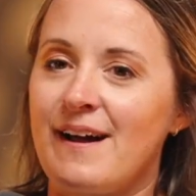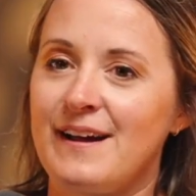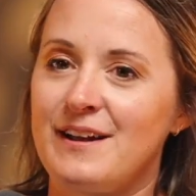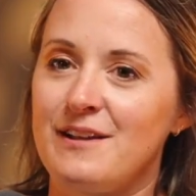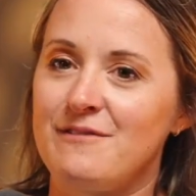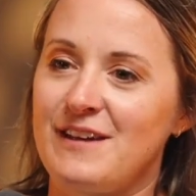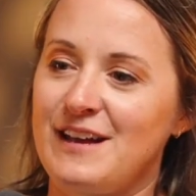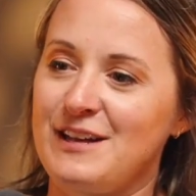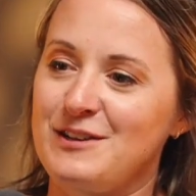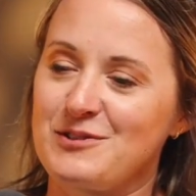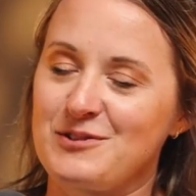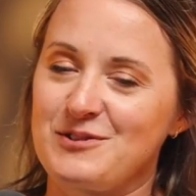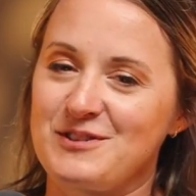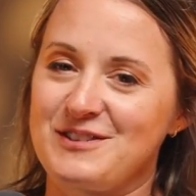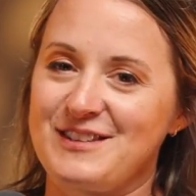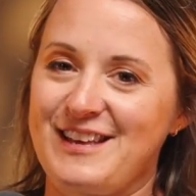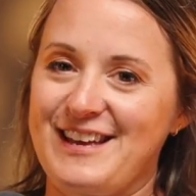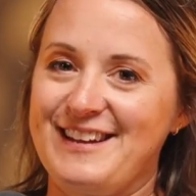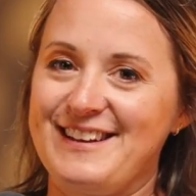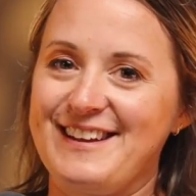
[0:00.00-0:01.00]
of Angel's
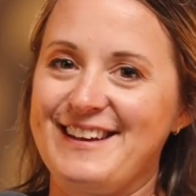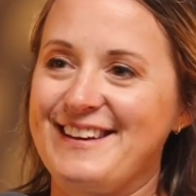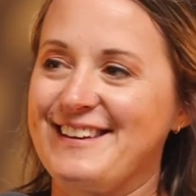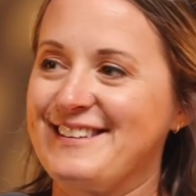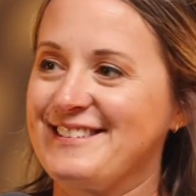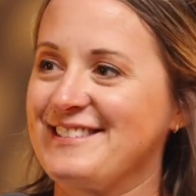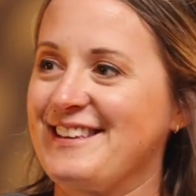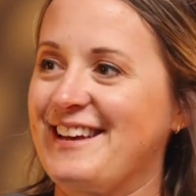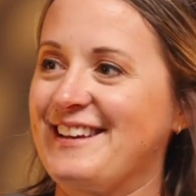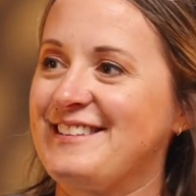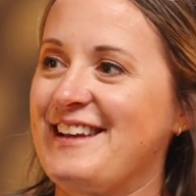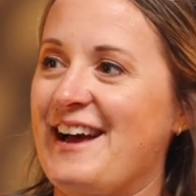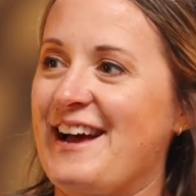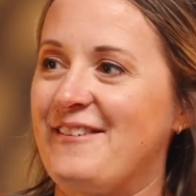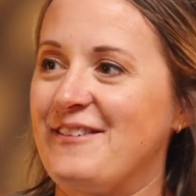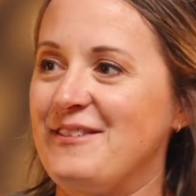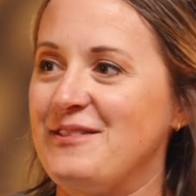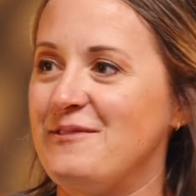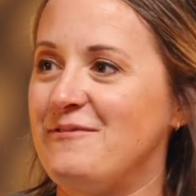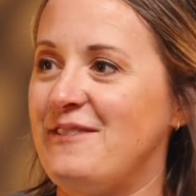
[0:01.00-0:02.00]
Landing is like down
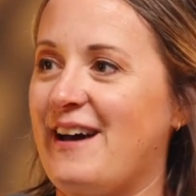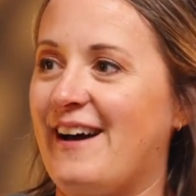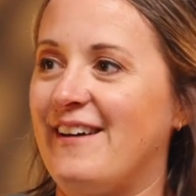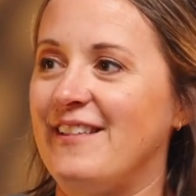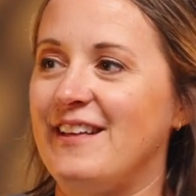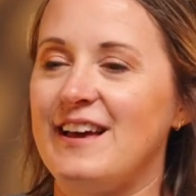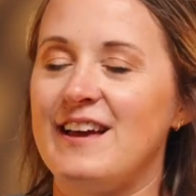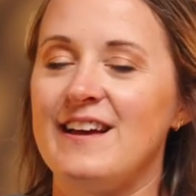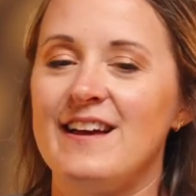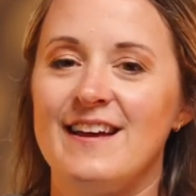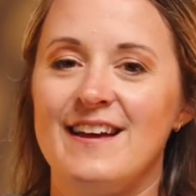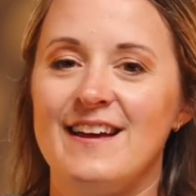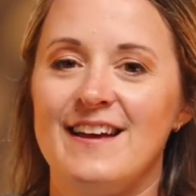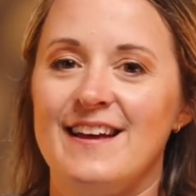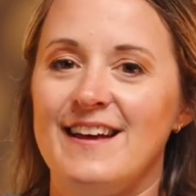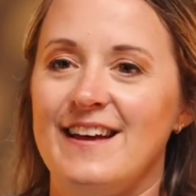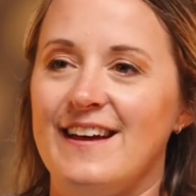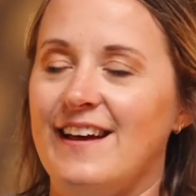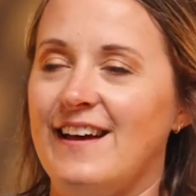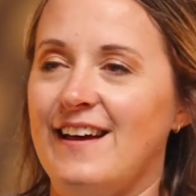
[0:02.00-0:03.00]
in the valley.
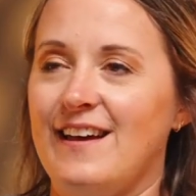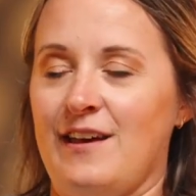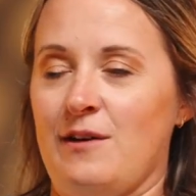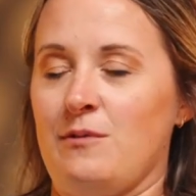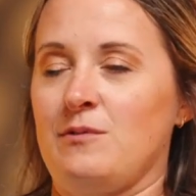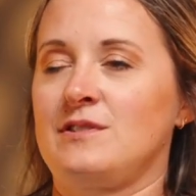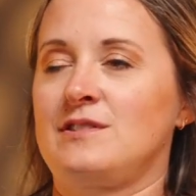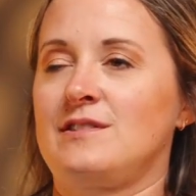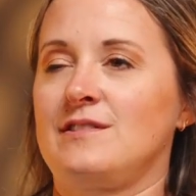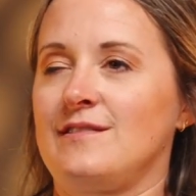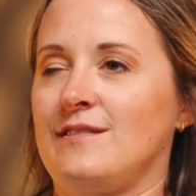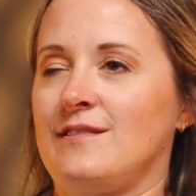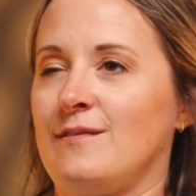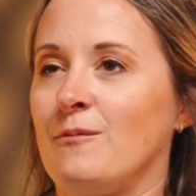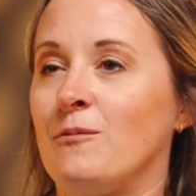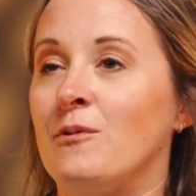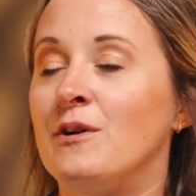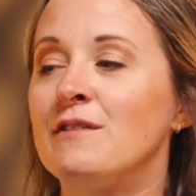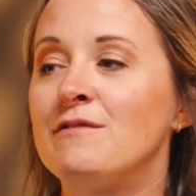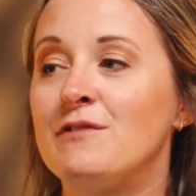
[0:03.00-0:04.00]
It was
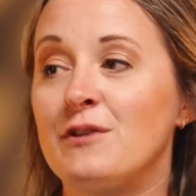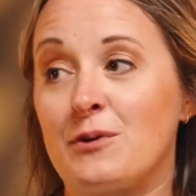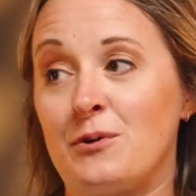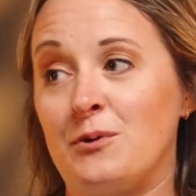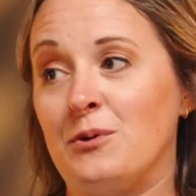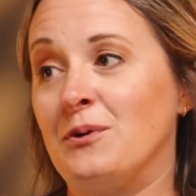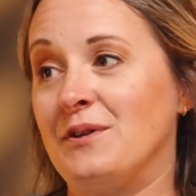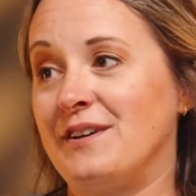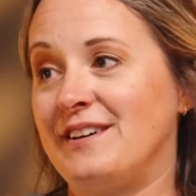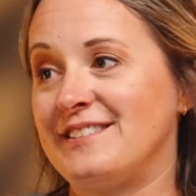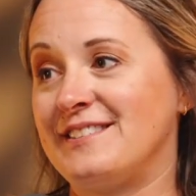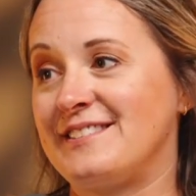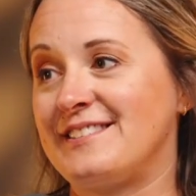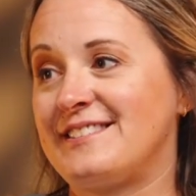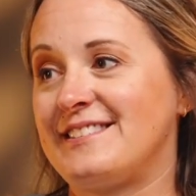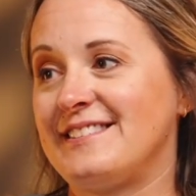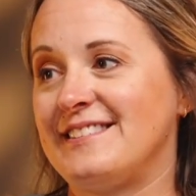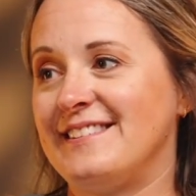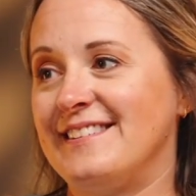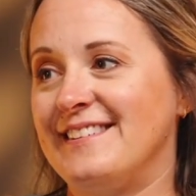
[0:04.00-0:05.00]
one of the
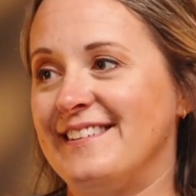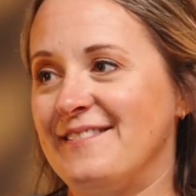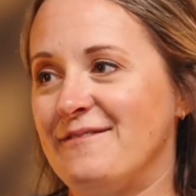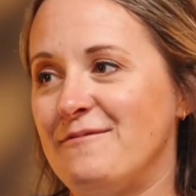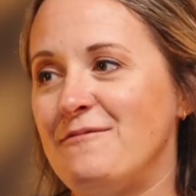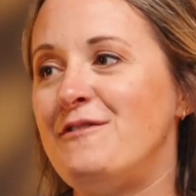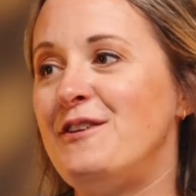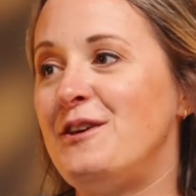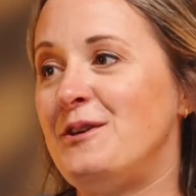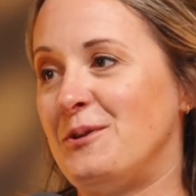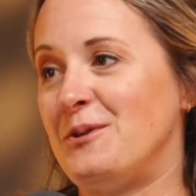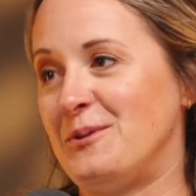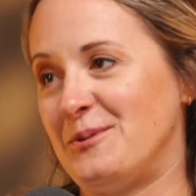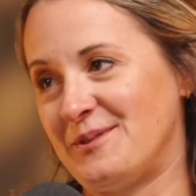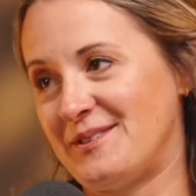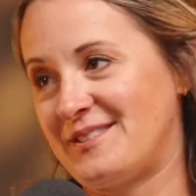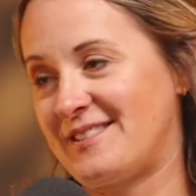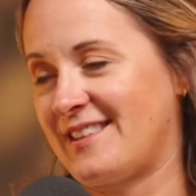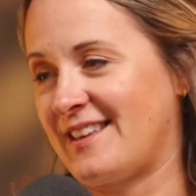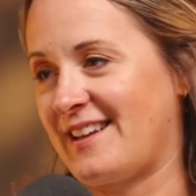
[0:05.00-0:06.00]
coolest
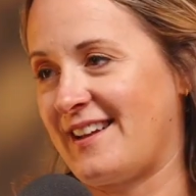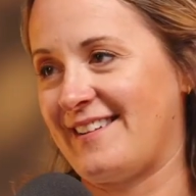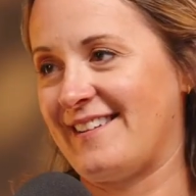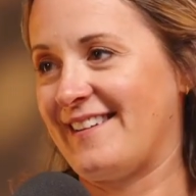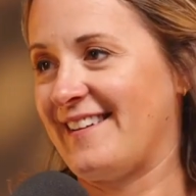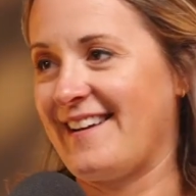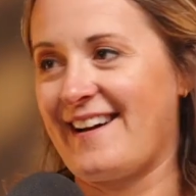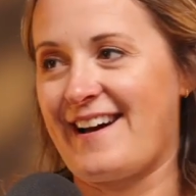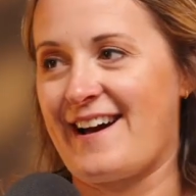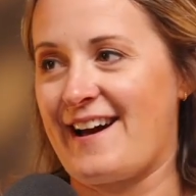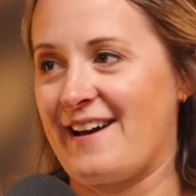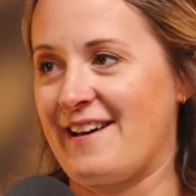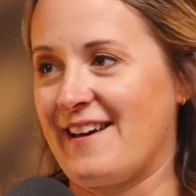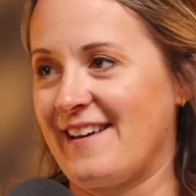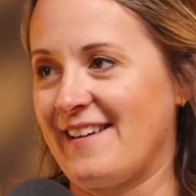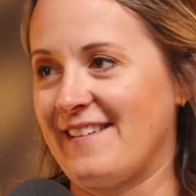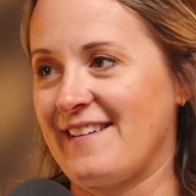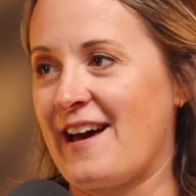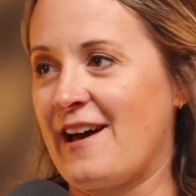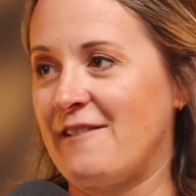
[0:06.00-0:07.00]
views that I
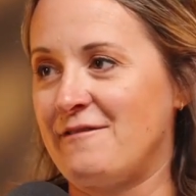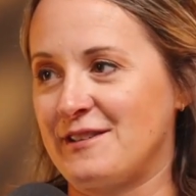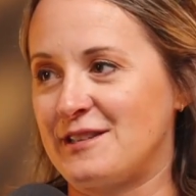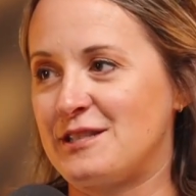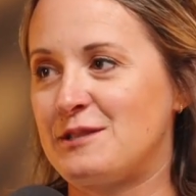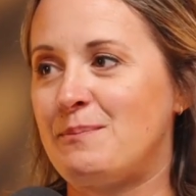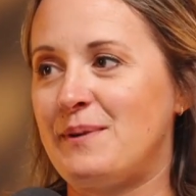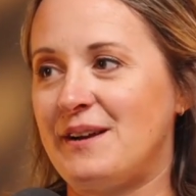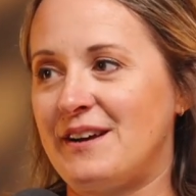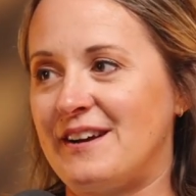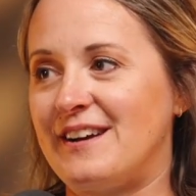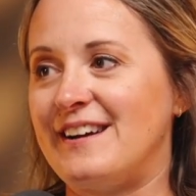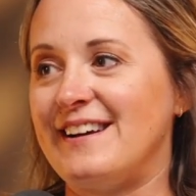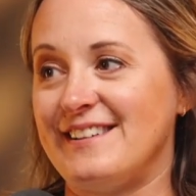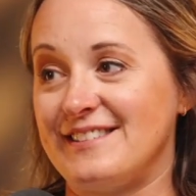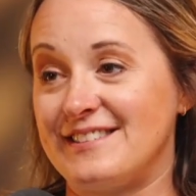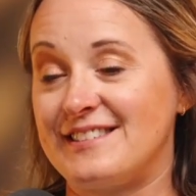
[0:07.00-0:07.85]
have experienced